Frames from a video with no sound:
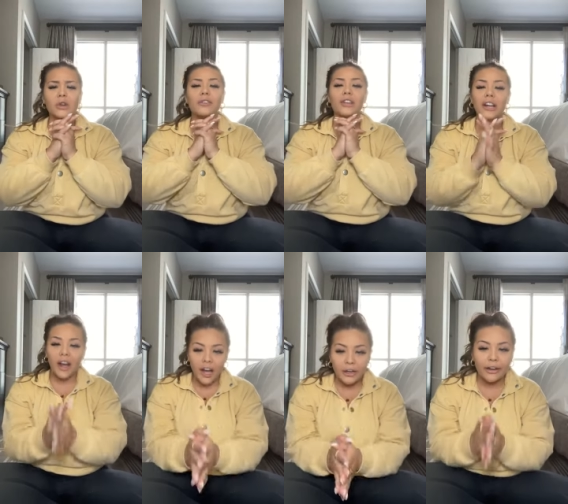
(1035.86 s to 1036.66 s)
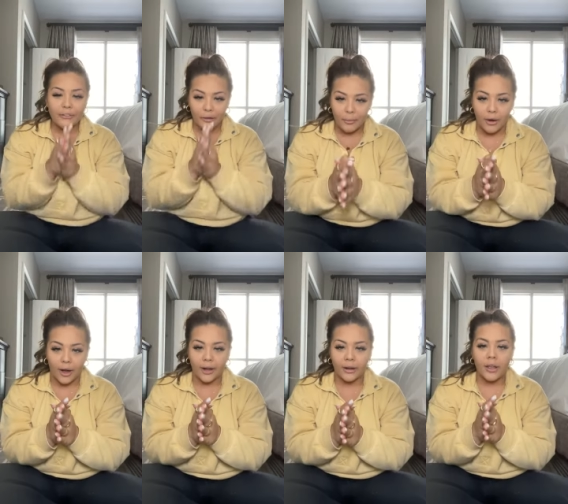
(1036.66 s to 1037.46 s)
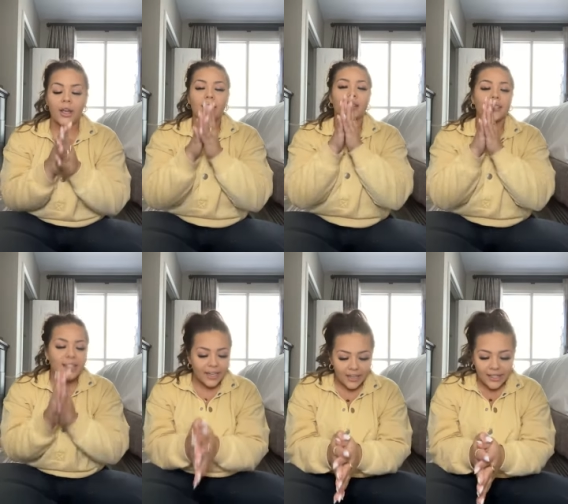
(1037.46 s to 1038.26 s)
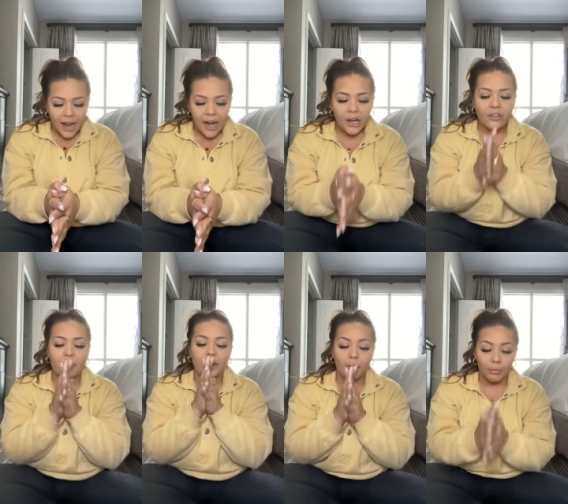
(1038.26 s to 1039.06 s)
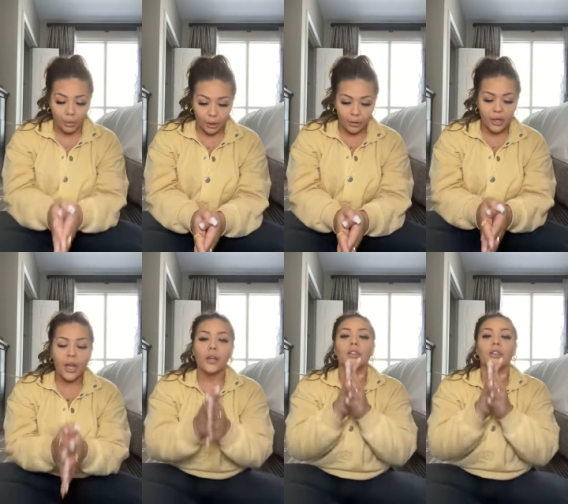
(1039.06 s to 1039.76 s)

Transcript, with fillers: so if you're hungry for more, you're sick and tired of being broke,